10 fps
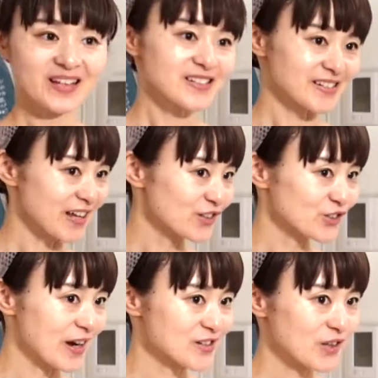It's a sudden
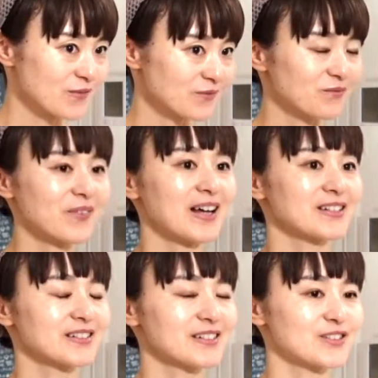question, but
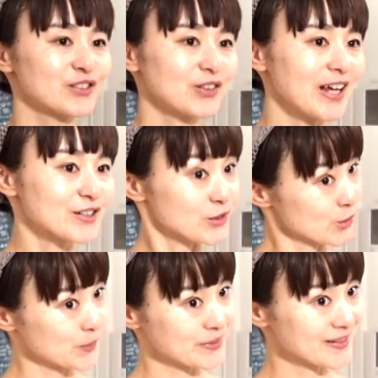do you like
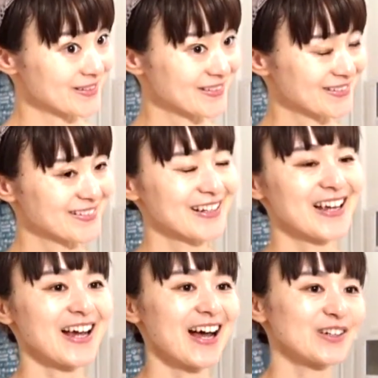soups?
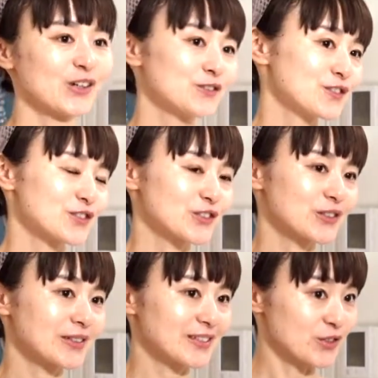How often do
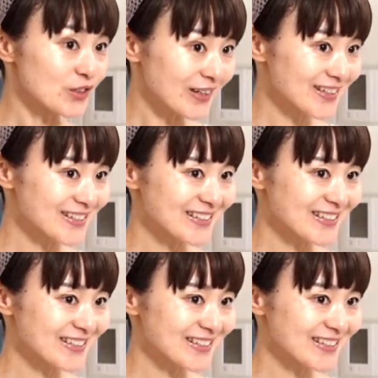you drink it?